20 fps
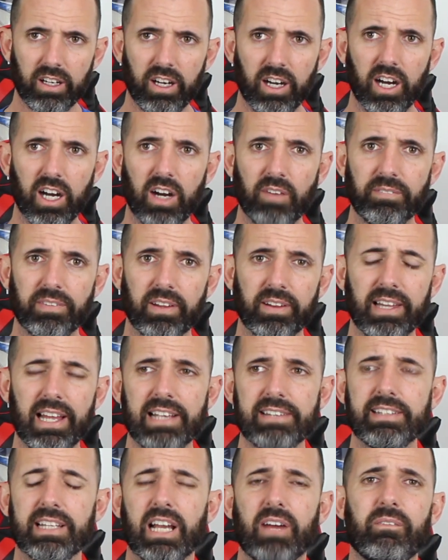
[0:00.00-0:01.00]
The
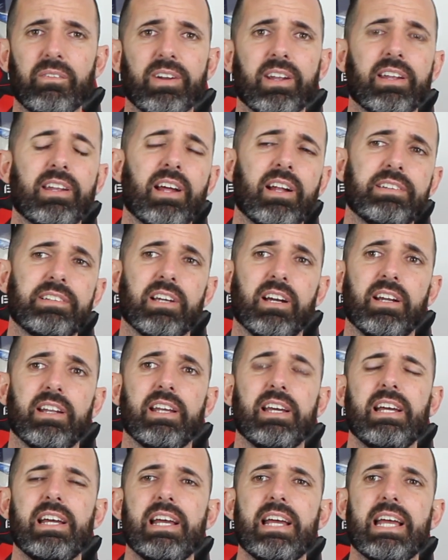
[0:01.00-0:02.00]
last thing I wanted to touch on
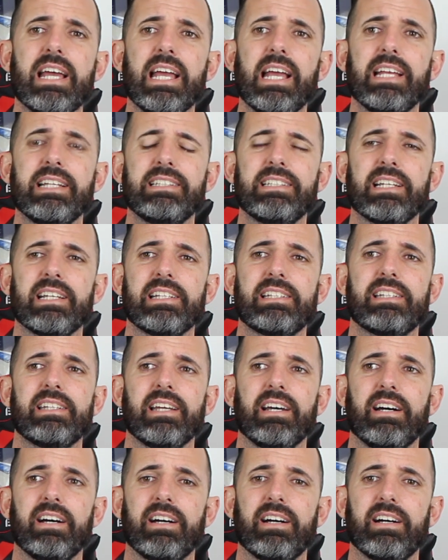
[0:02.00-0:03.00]
is
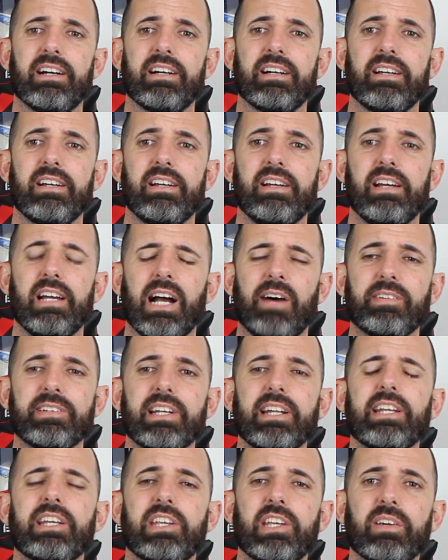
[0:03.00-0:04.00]
just, I was
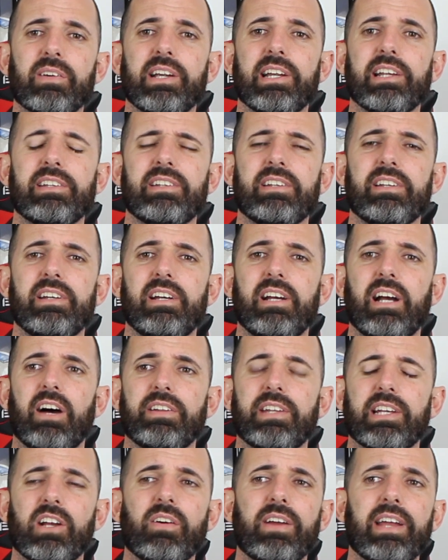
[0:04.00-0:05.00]
kind of curious. I
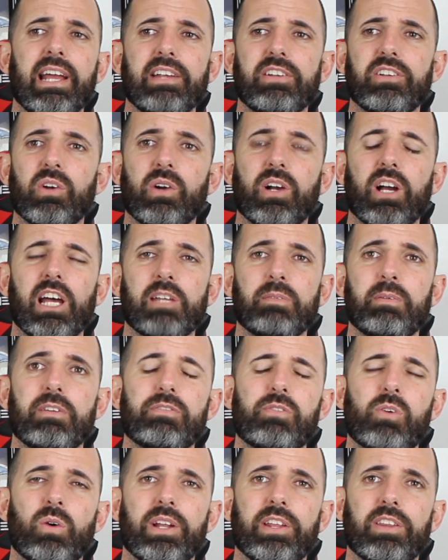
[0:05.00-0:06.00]
was like, okay, so it cost me
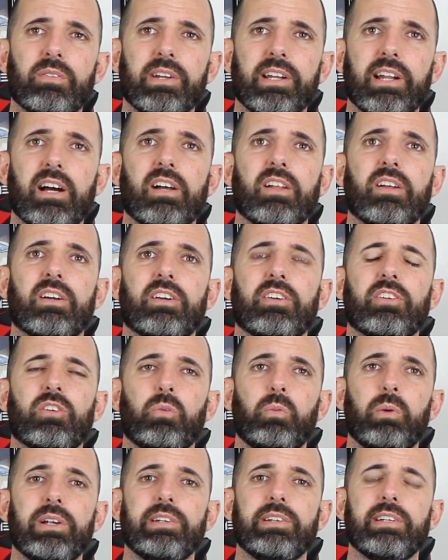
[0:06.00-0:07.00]
$43
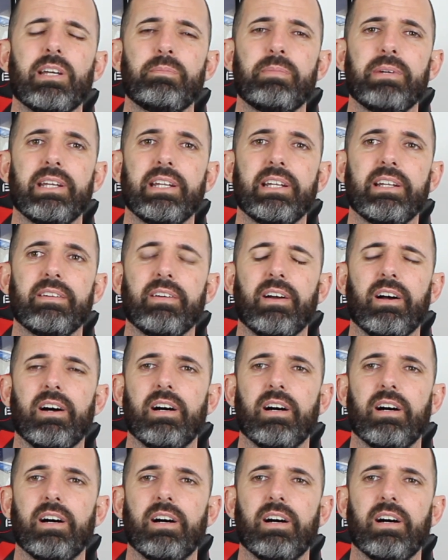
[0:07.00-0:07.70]
with shipping,